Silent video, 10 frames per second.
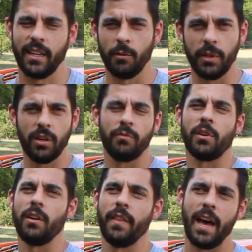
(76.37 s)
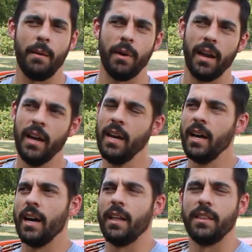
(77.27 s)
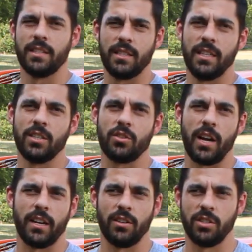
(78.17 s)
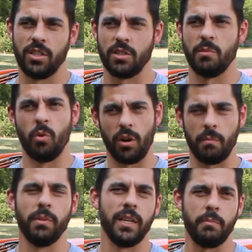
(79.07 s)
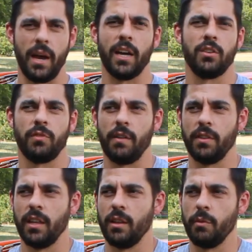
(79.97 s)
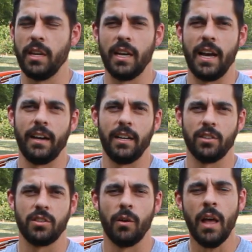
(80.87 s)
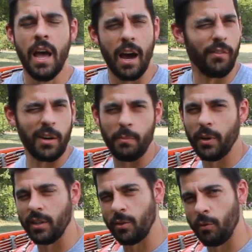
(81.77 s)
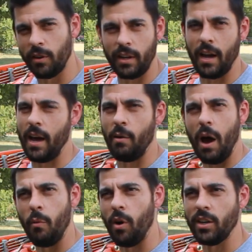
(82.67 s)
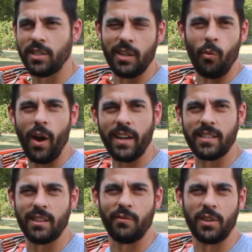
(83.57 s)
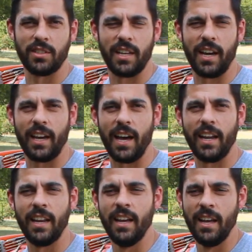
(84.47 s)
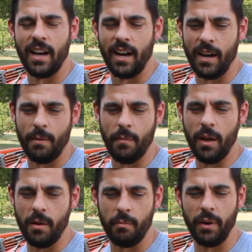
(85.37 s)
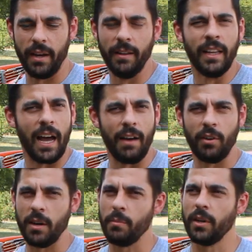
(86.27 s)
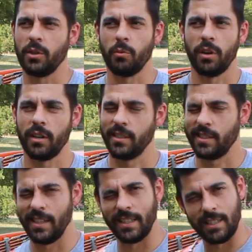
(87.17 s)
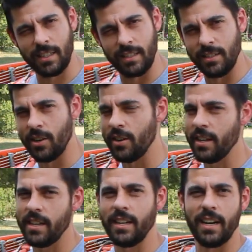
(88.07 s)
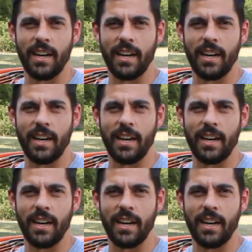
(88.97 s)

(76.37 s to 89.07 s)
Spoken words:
It'll be good for all that, but this tractor is just a more complete package for everything that we needed out here. So I've already put it to work. I washed it and waxed it the first day I got it, but I've already put it to work. It's dirty.